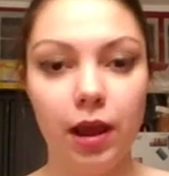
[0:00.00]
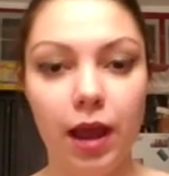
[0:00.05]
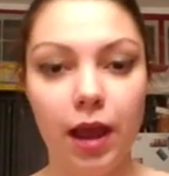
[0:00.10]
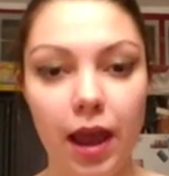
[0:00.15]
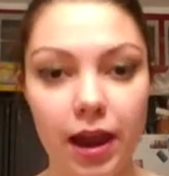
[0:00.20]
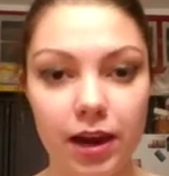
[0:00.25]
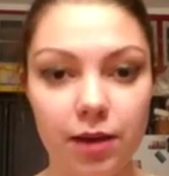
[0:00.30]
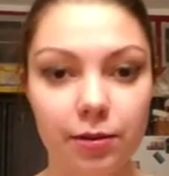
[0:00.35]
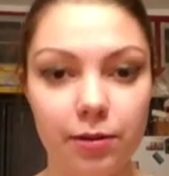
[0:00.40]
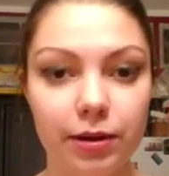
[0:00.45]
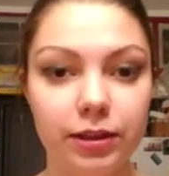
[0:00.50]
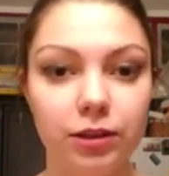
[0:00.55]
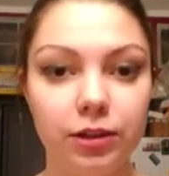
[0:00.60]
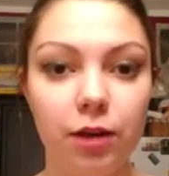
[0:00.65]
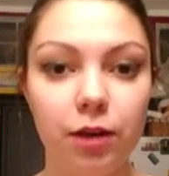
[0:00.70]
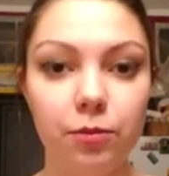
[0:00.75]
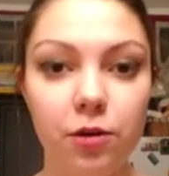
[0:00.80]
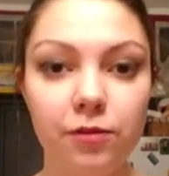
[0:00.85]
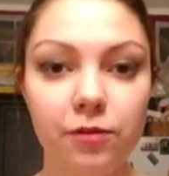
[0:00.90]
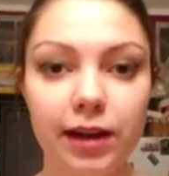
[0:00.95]
Anyway, so
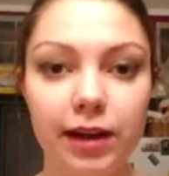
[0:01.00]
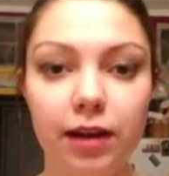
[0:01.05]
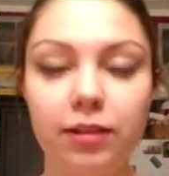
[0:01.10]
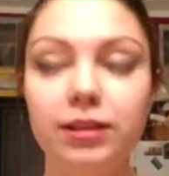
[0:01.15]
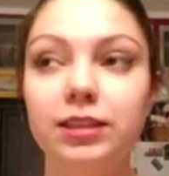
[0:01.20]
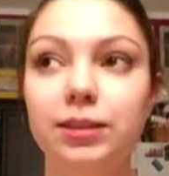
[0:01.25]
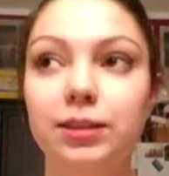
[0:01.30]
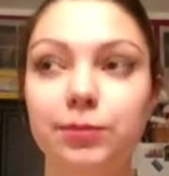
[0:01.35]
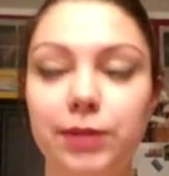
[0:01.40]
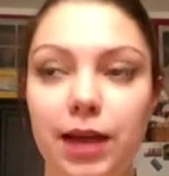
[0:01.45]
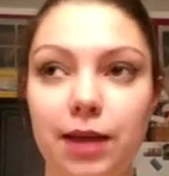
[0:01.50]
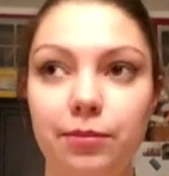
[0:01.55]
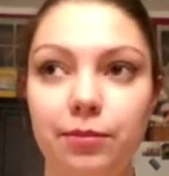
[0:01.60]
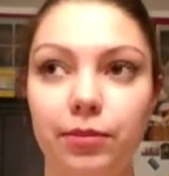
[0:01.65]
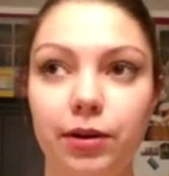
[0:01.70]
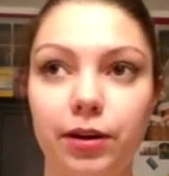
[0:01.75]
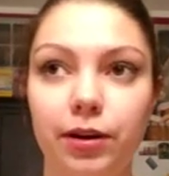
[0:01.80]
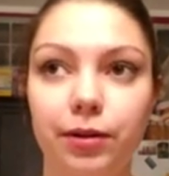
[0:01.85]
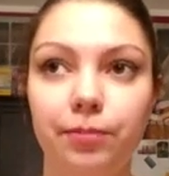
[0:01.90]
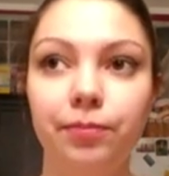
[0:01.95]
I moved down in
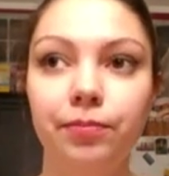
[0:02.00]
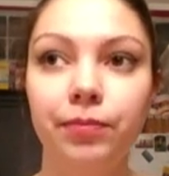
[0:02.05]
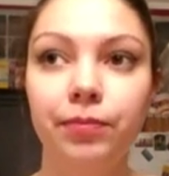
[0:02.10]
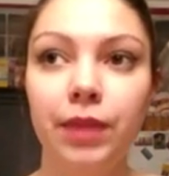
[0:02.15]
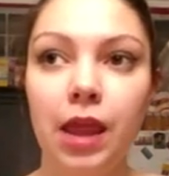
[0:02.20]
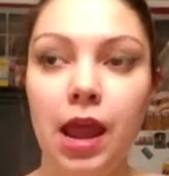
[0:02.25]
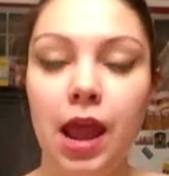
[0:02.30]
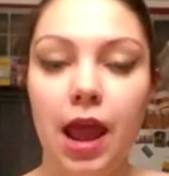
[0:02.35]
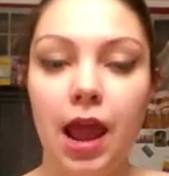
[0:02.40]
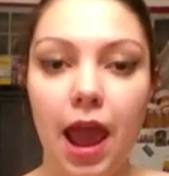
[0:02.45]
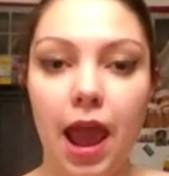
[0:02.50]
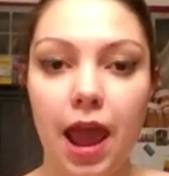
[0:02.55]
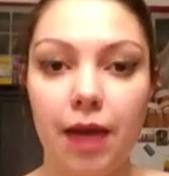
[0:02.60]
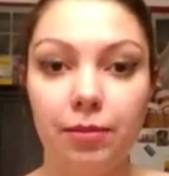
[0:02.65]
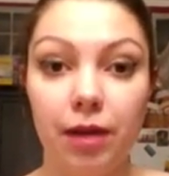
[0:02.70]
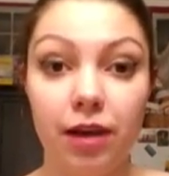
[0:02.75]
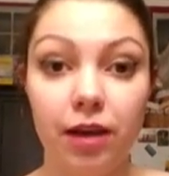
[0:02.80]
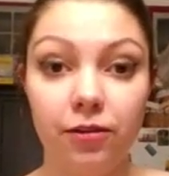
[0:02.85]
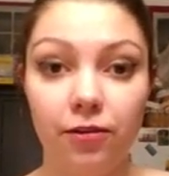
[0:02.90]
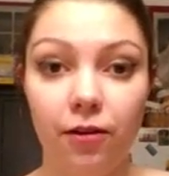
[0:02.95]
September,
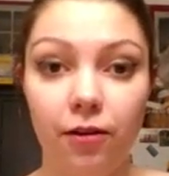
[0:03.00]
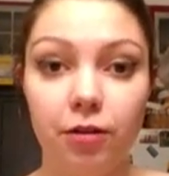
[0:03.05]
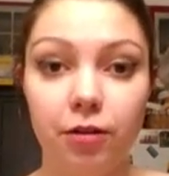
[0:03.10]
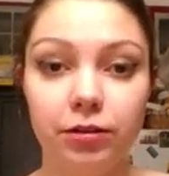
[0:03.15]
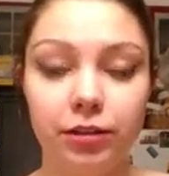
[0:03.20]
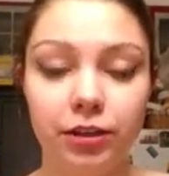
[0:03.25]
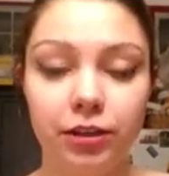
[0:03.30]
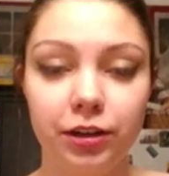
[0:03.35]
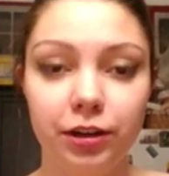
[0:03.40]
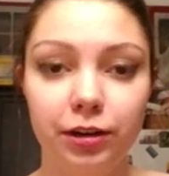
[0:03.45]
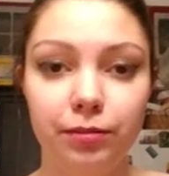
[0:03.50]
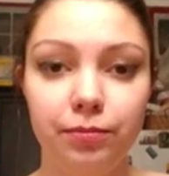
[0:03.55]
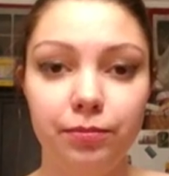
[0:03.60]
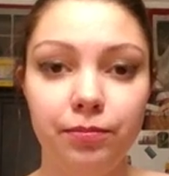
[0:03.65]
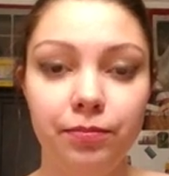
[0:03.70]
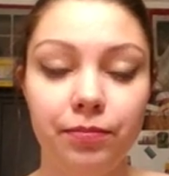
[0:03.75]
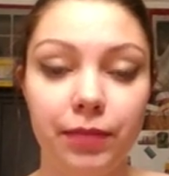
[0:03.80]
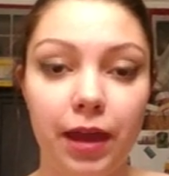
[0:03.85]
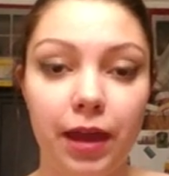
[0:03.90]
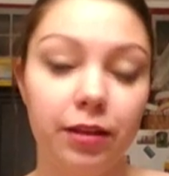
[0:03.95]
and my fall term,
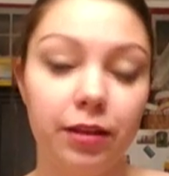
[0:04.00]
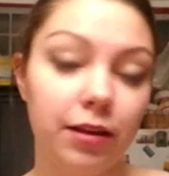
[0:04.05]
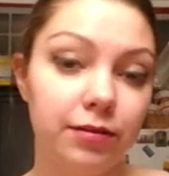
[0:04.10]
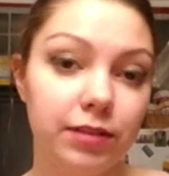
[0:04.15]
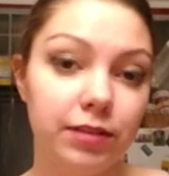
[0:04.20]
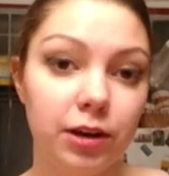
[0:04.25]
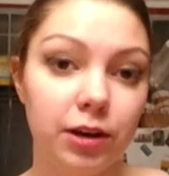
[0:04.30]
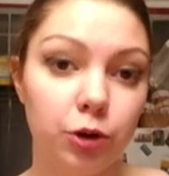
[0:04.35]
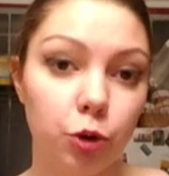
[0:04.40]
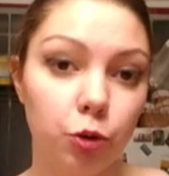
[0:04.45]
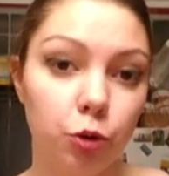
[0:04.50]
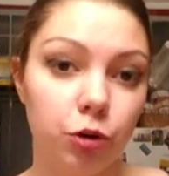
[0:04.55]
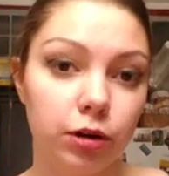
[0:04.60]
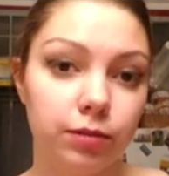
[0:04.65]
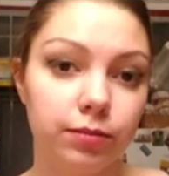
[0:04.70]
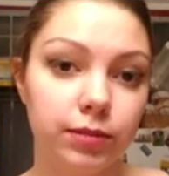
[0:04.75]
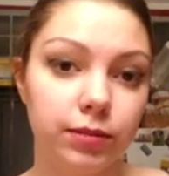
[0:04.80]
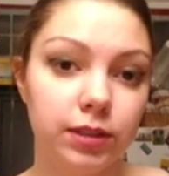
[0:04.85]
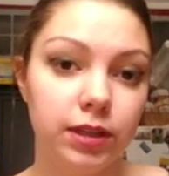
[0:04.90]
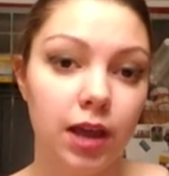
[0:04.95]
I lived in
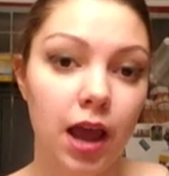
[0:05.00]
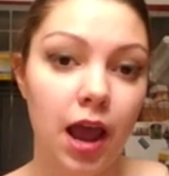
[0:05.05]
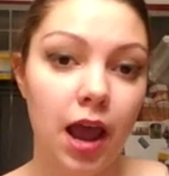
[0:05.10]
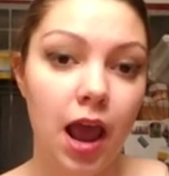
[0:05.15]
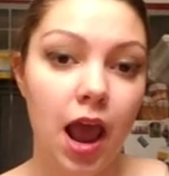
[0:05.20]
dorms,